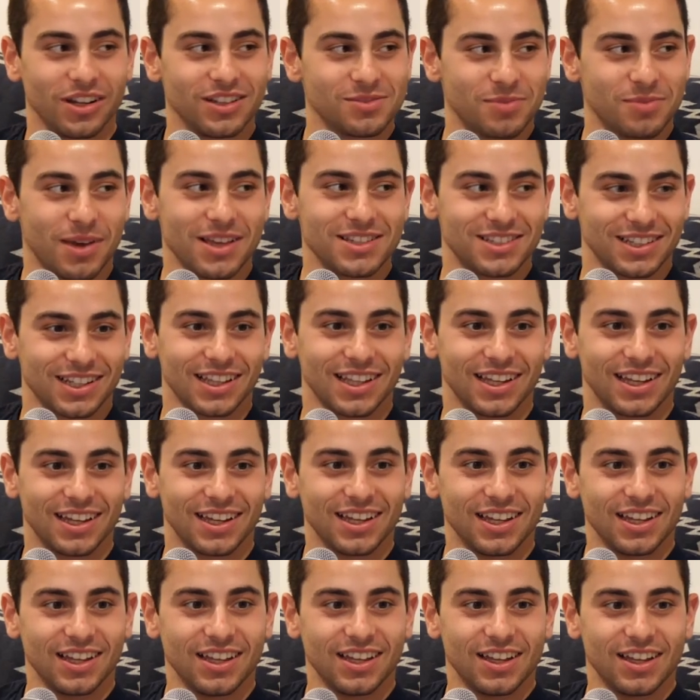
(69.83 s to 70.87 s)
Basically. Yeah,
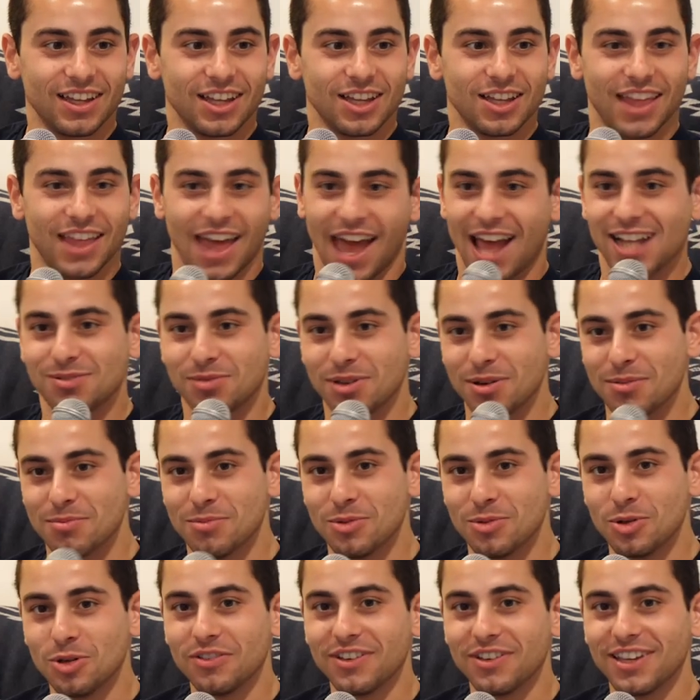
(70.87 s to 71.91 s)
separate. They had to be a
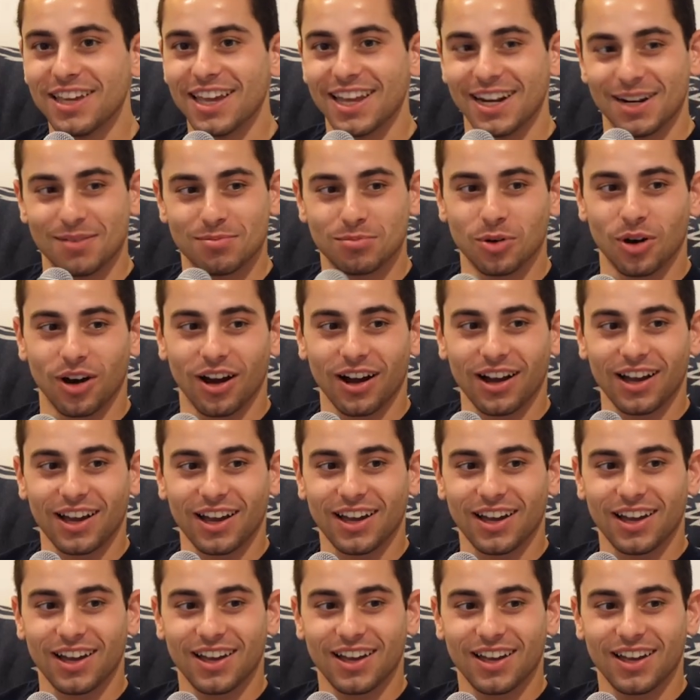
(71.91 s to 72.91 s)
movie and a book.